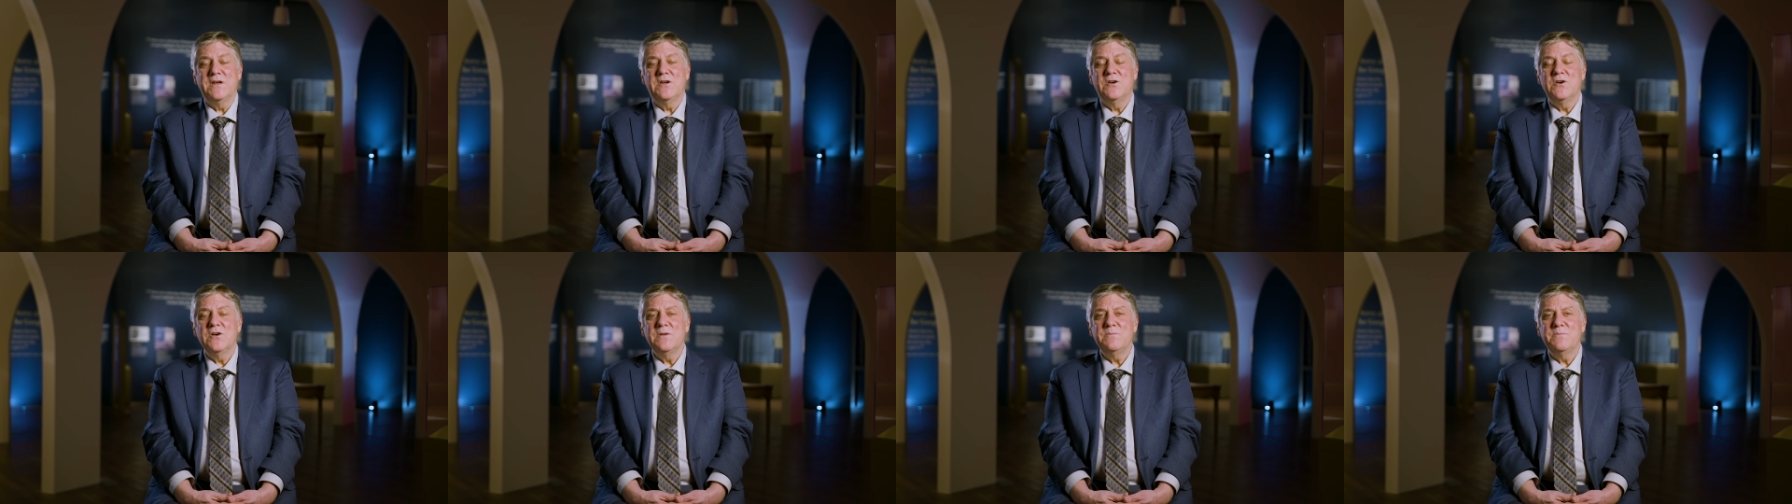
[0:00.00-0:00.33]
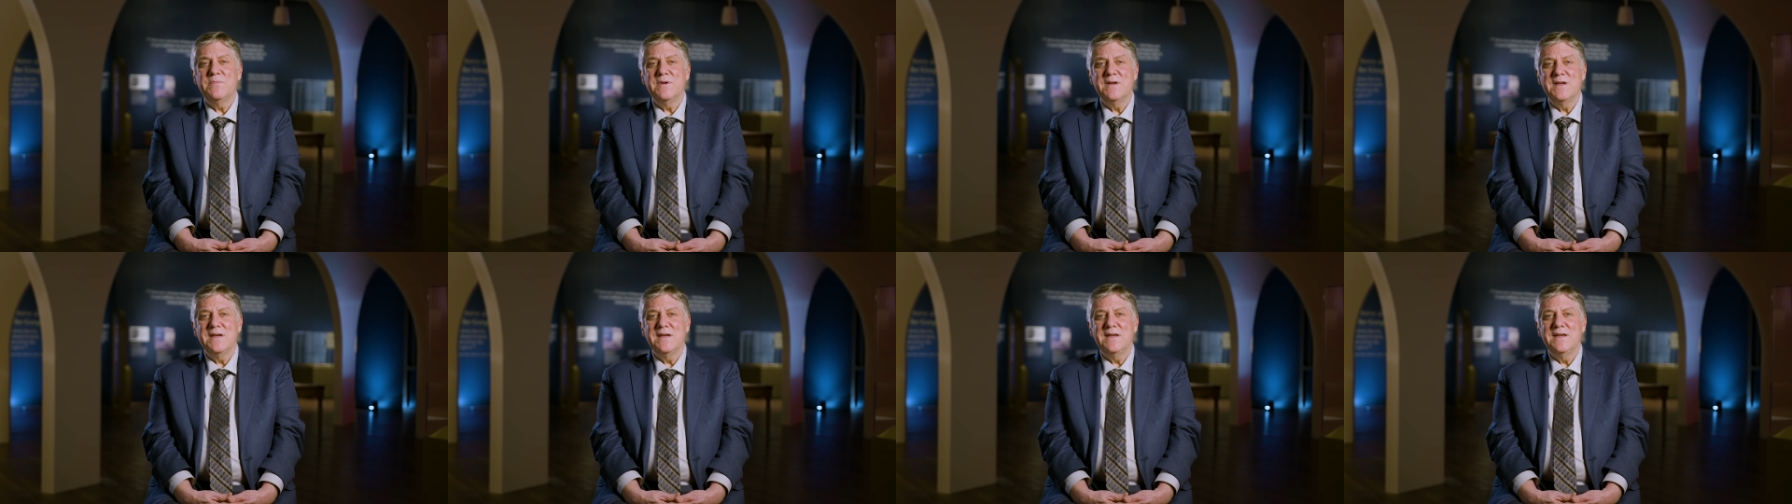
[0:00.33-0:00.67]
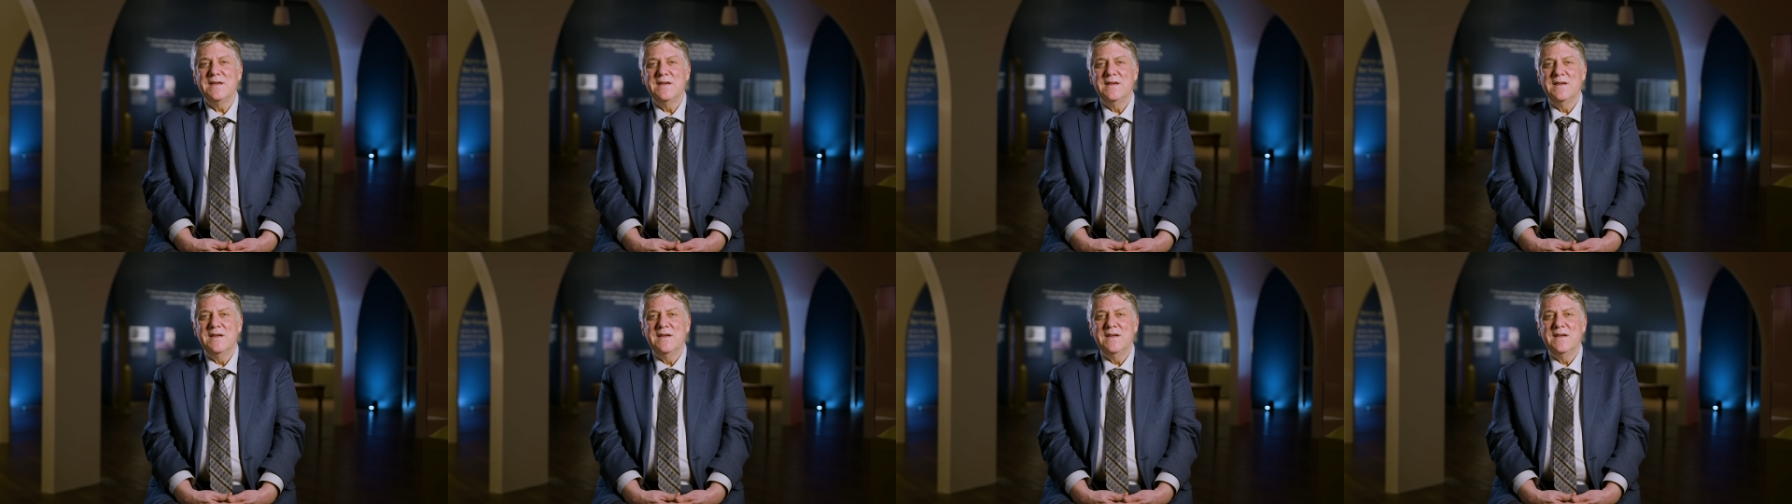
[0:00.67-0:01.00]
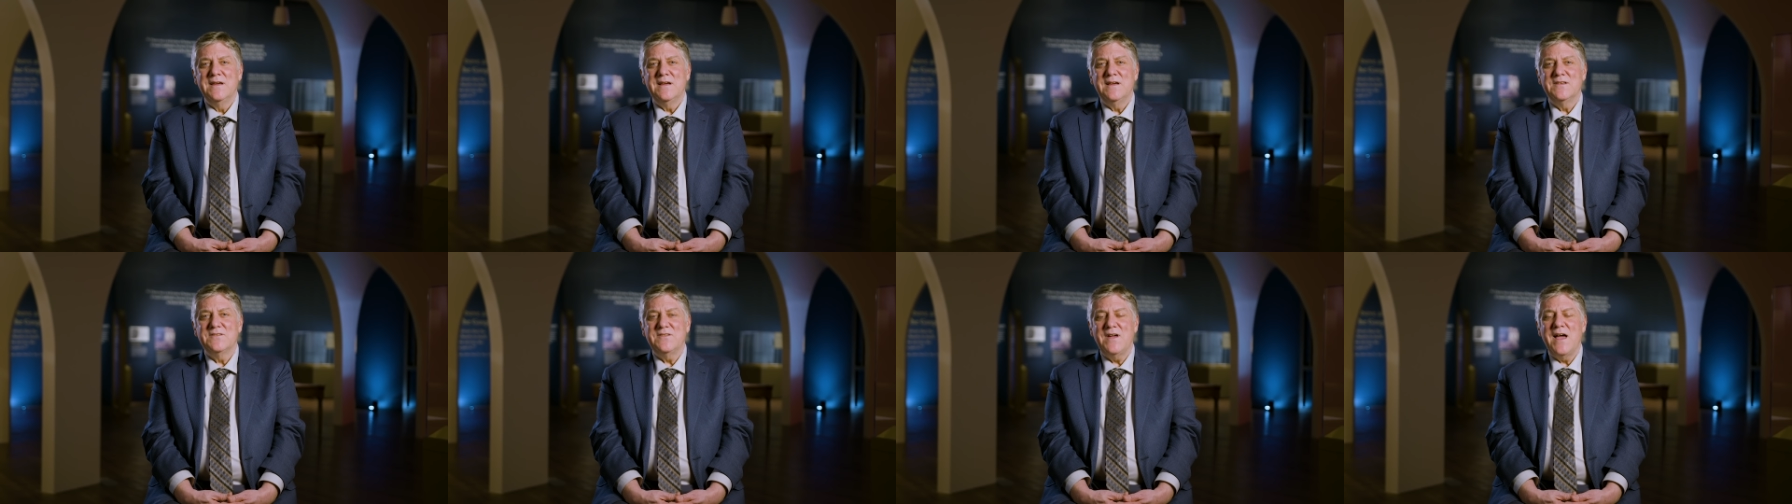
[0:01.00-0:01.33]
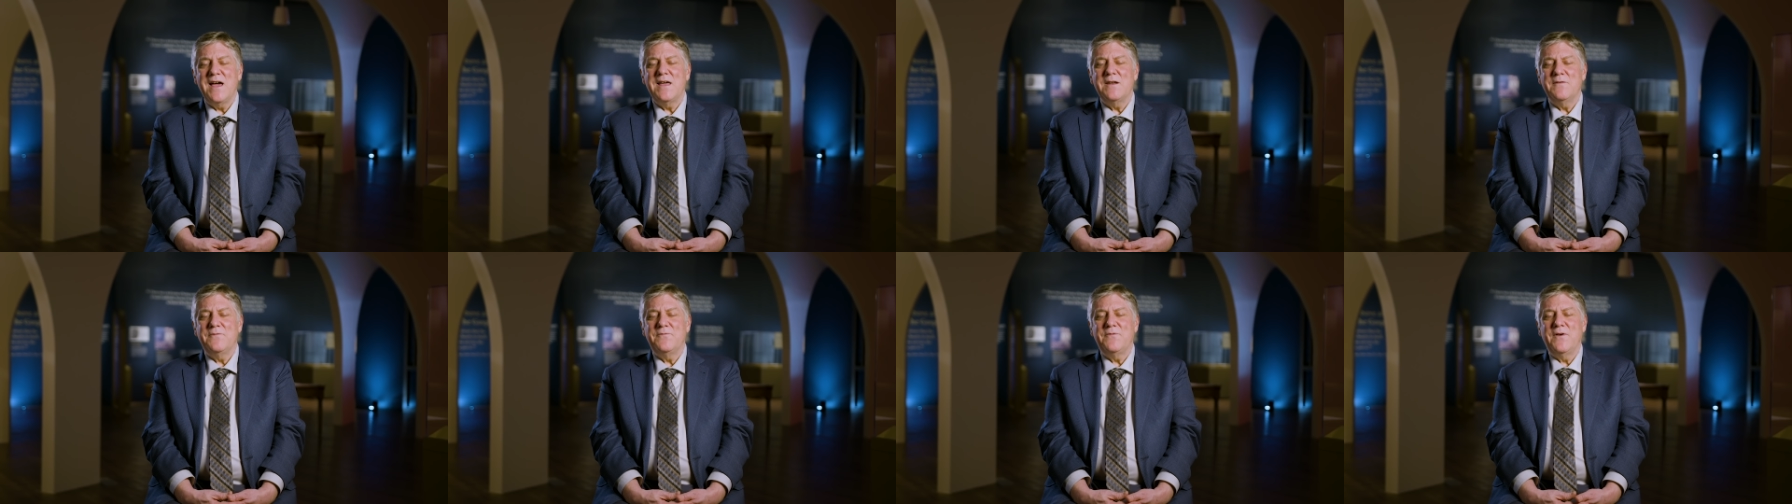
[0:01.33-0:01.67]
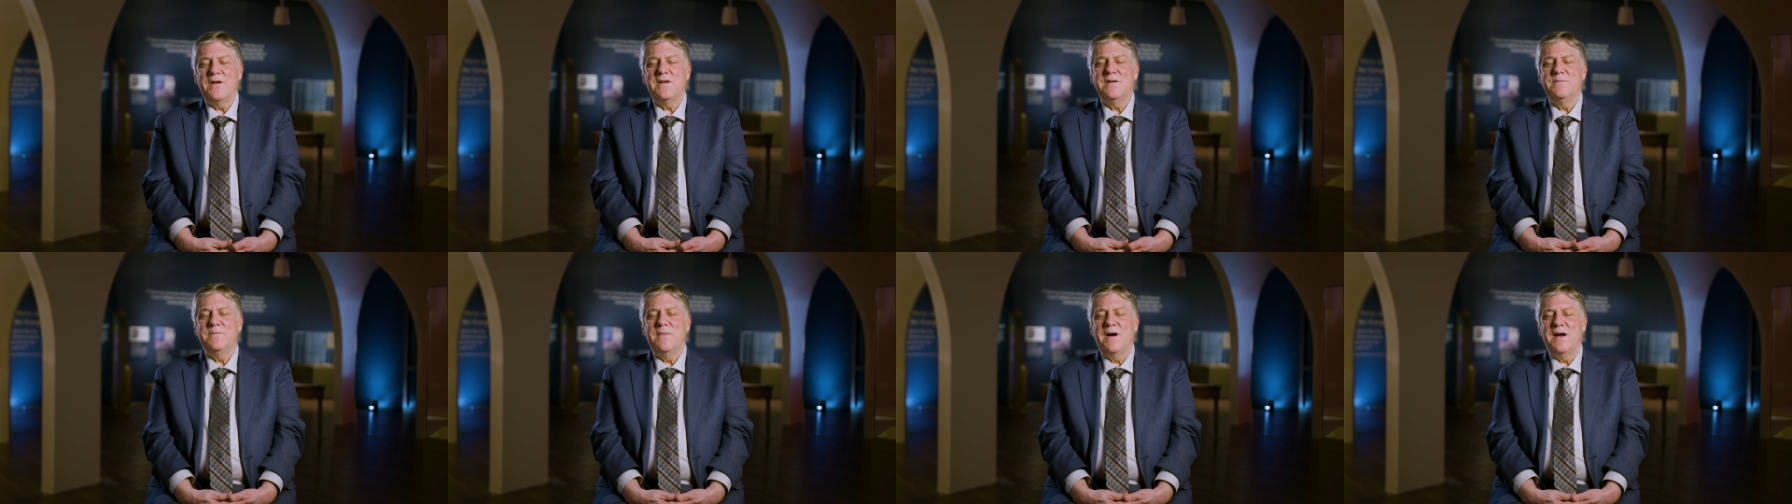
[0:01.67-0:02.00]
he could be because I had a
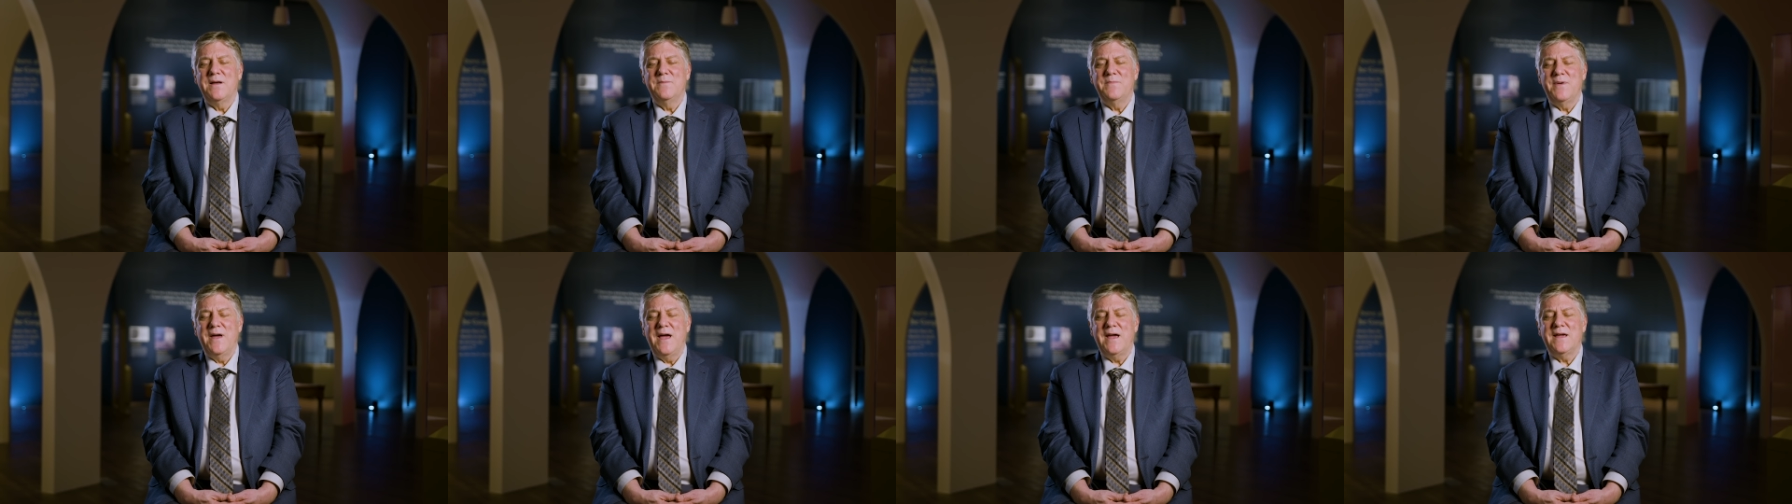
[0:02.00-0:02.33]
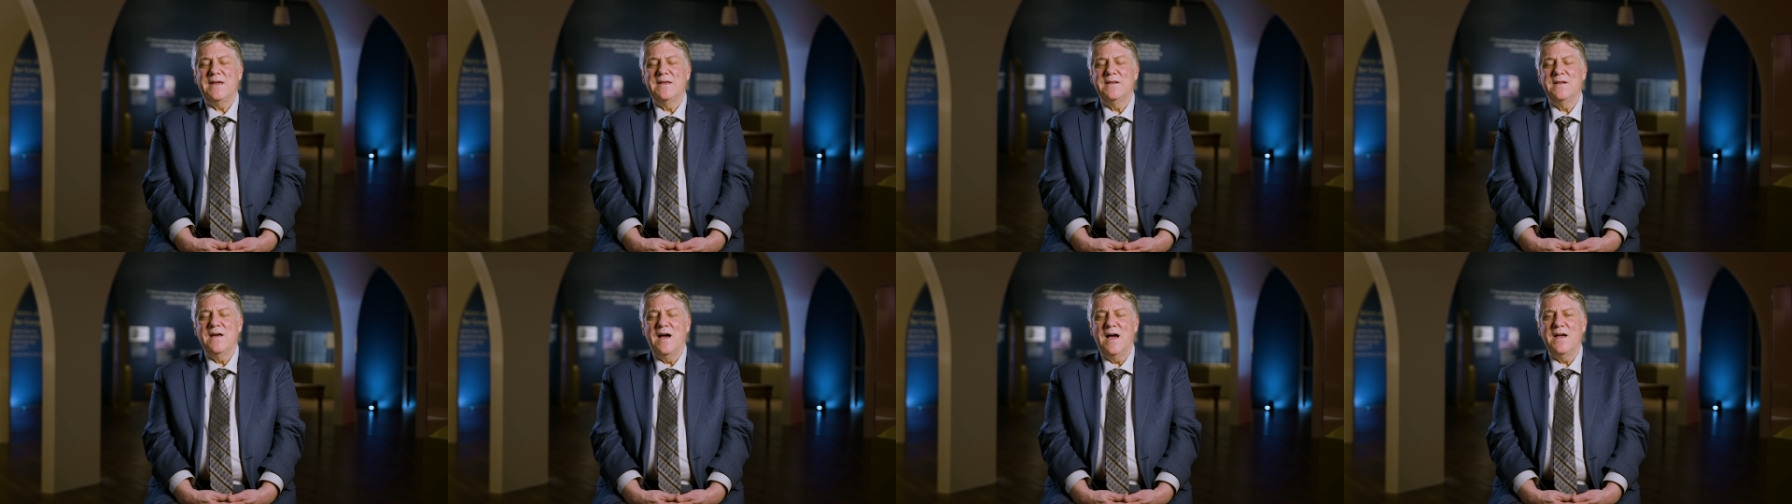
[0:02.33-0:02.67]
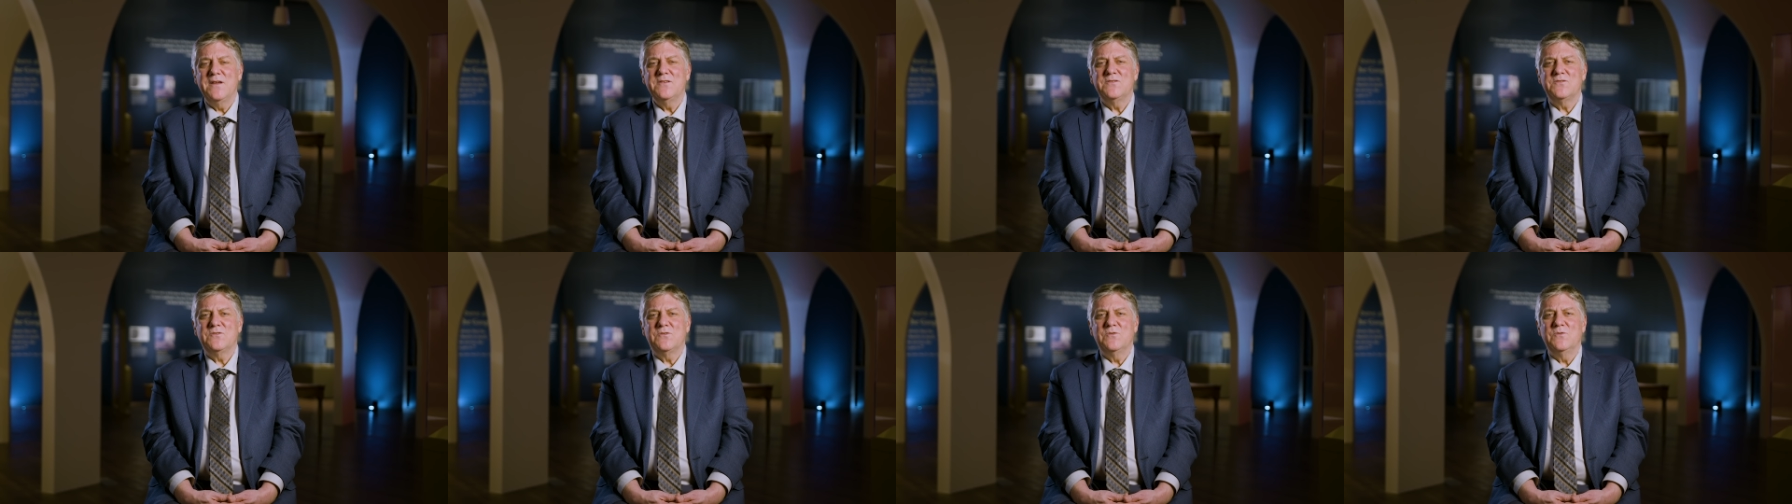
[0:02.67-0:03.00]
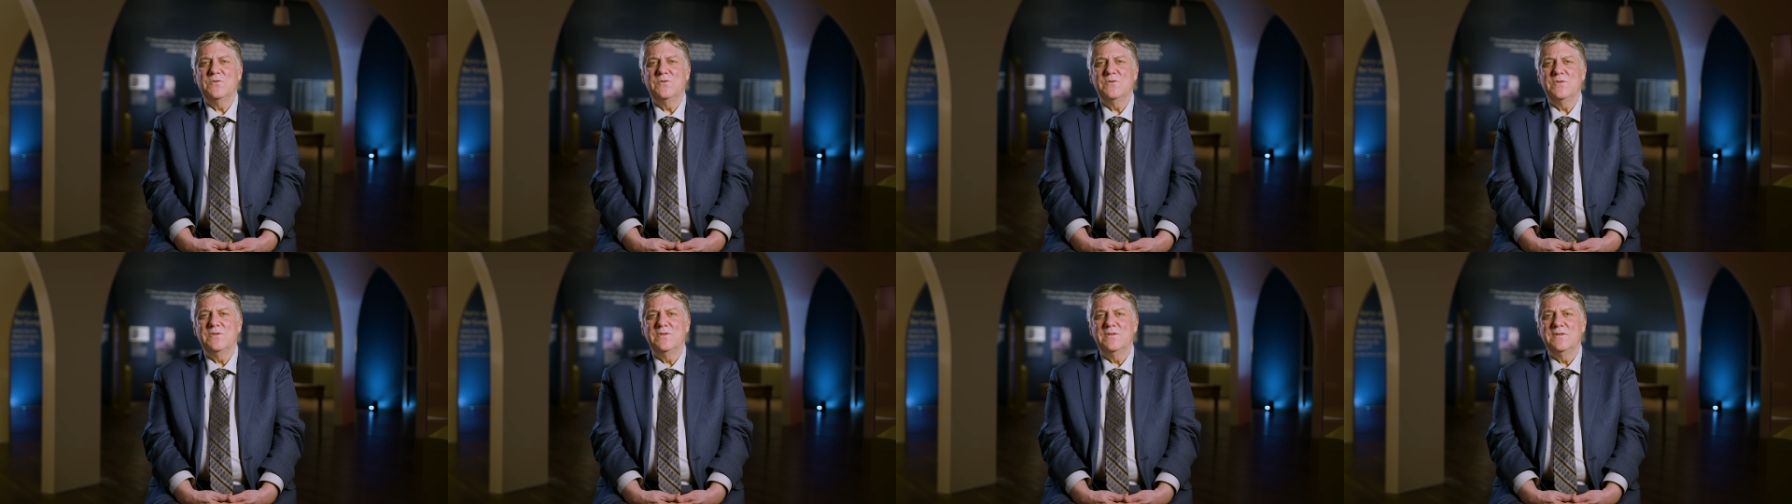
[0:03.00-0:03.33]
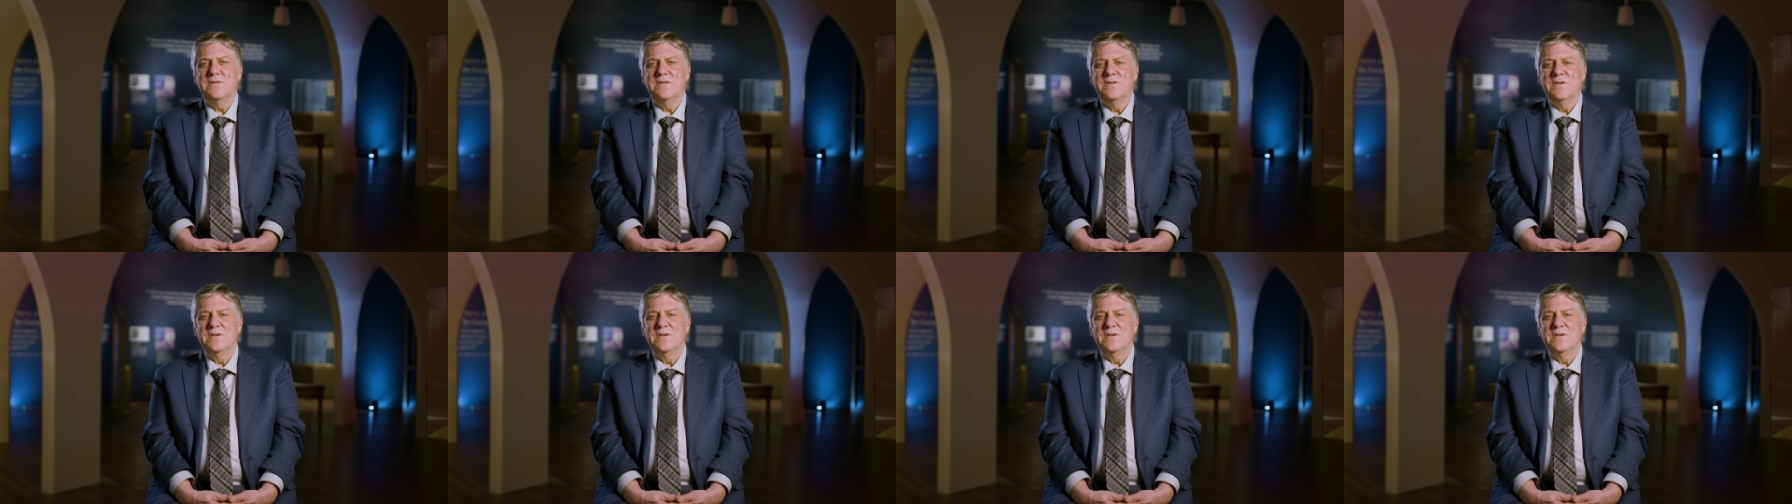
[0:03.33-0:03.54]
friend of mine back in high school.